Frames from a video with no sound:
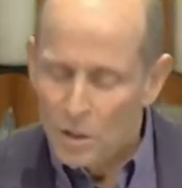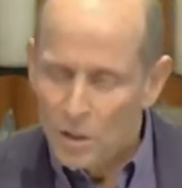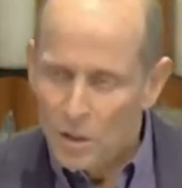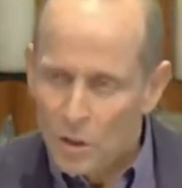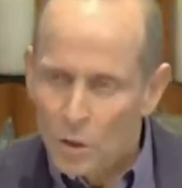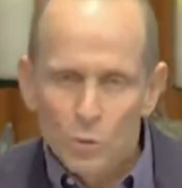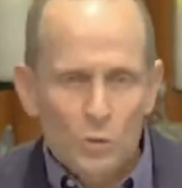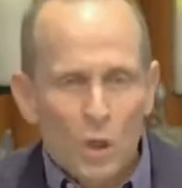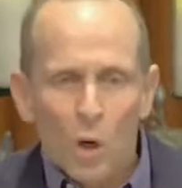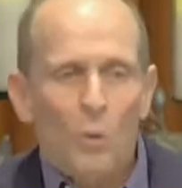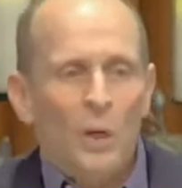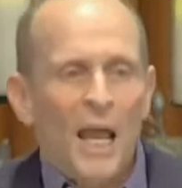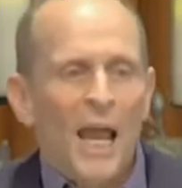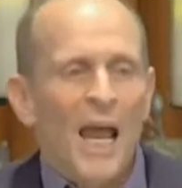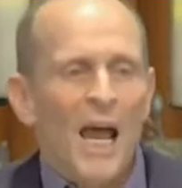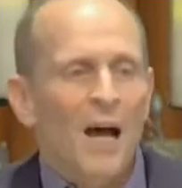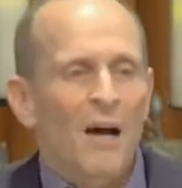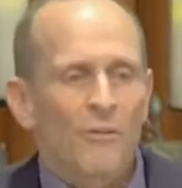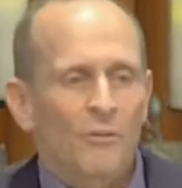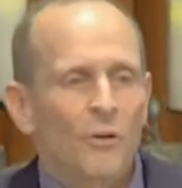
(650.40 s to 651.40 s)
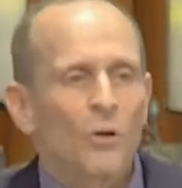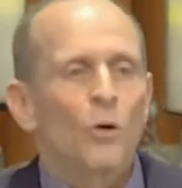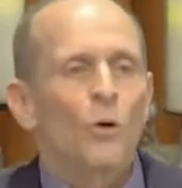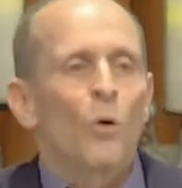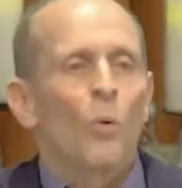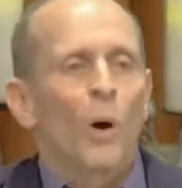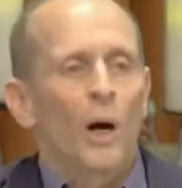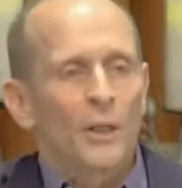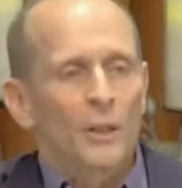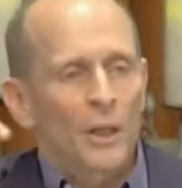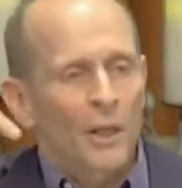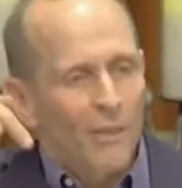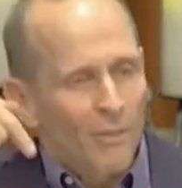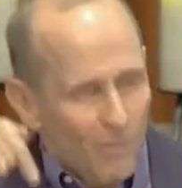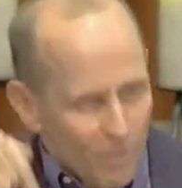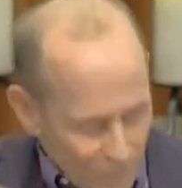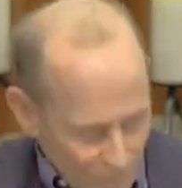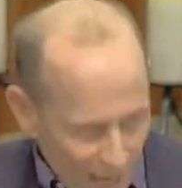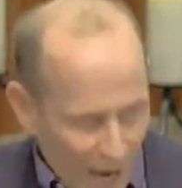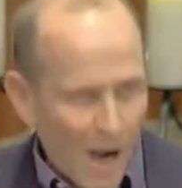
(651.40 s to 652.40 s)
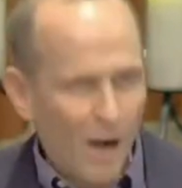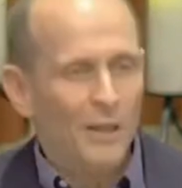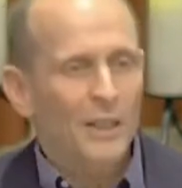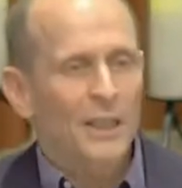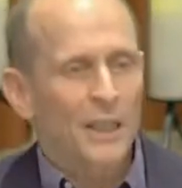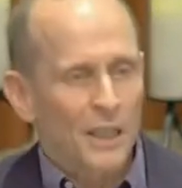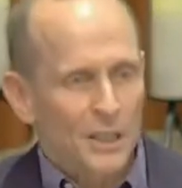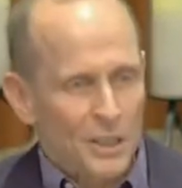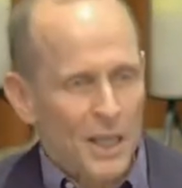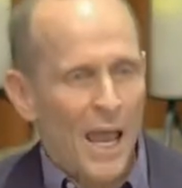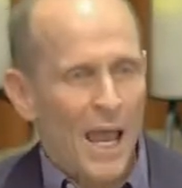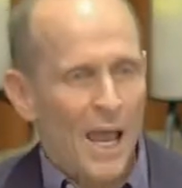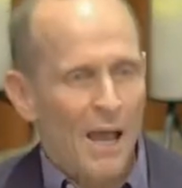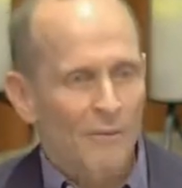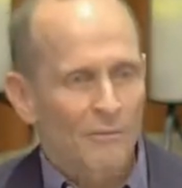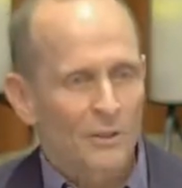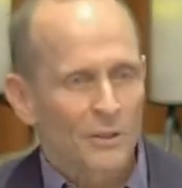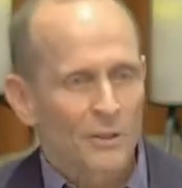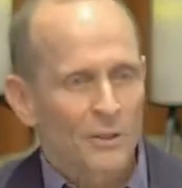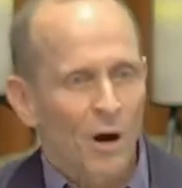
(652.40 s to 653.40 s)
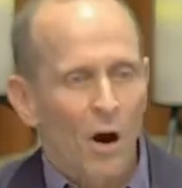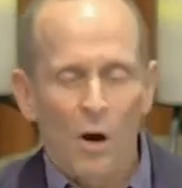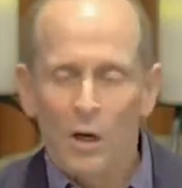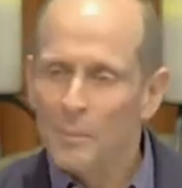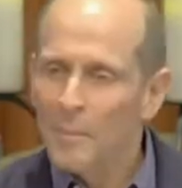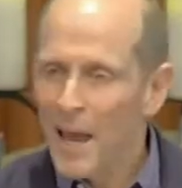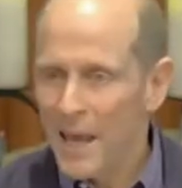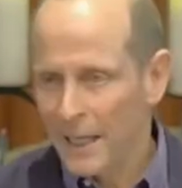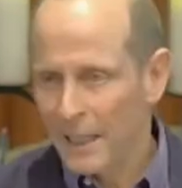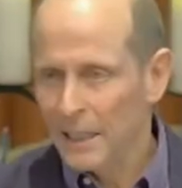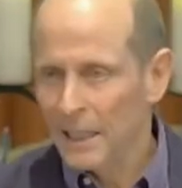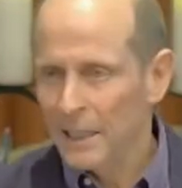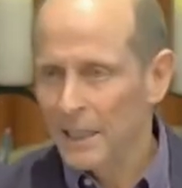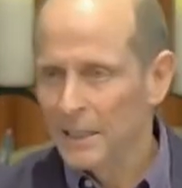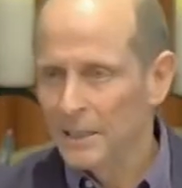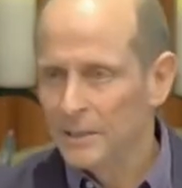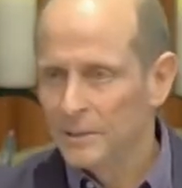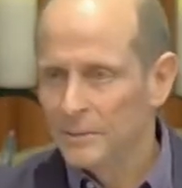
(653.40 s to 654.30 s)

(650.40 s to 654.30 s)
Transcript: who don't have what our kids have automatically."